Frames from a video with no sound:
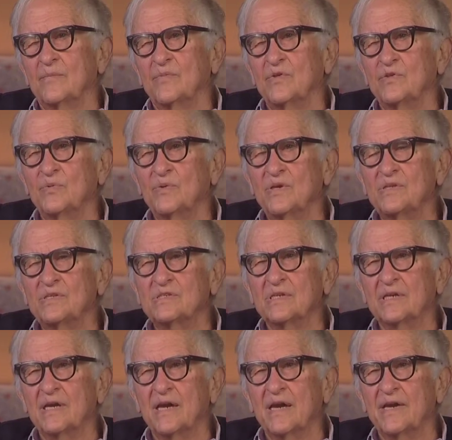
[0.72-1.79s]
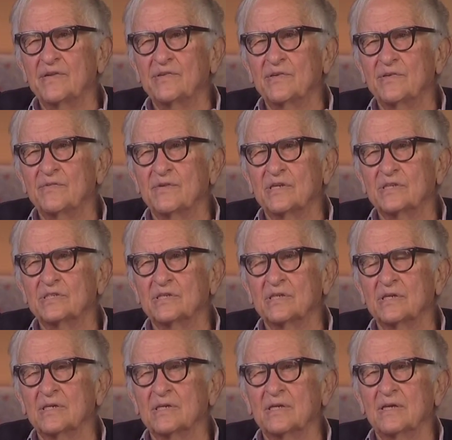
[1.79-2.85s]
between psychiatry in
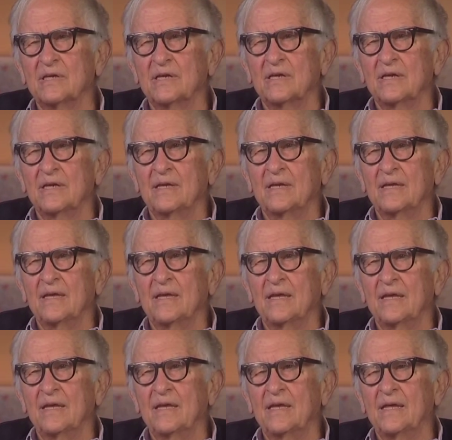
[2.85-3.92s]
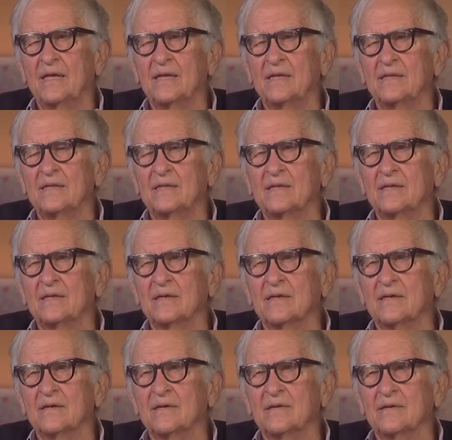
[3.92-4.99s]
Russia and
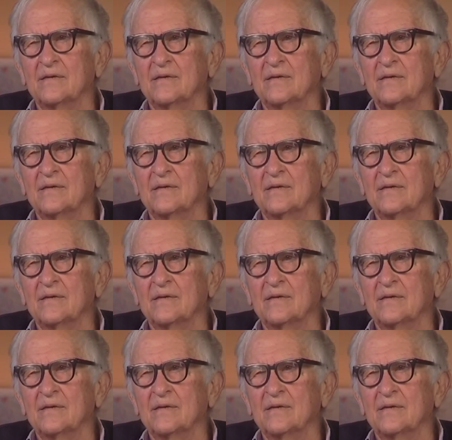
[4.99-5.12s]
uh,